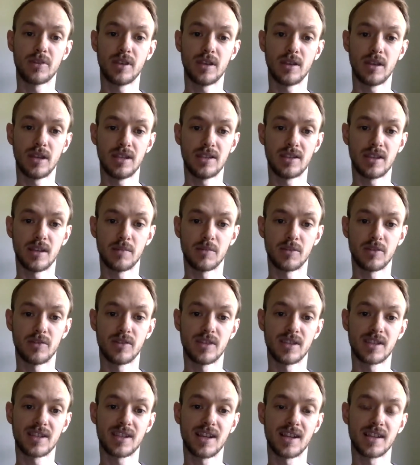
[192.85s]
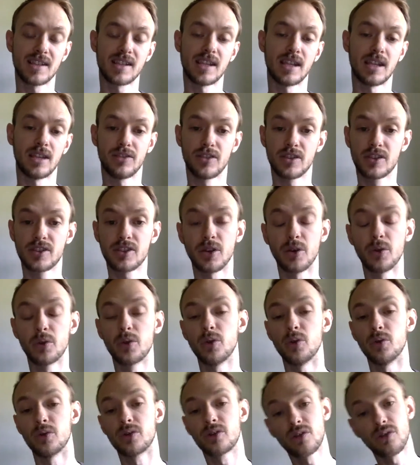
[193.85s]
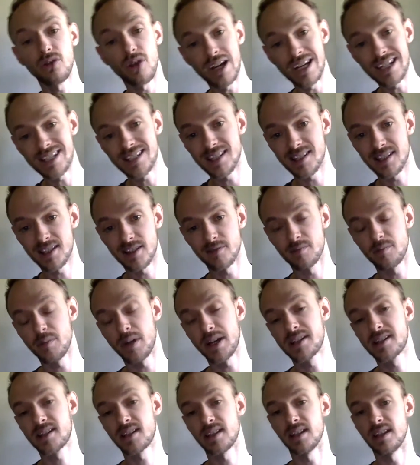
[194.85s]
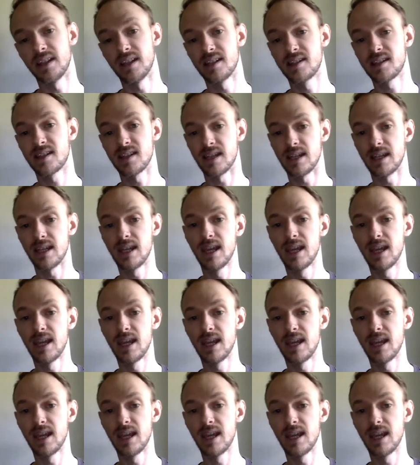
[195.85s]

in terms of discussing the so-called crisis of masculinity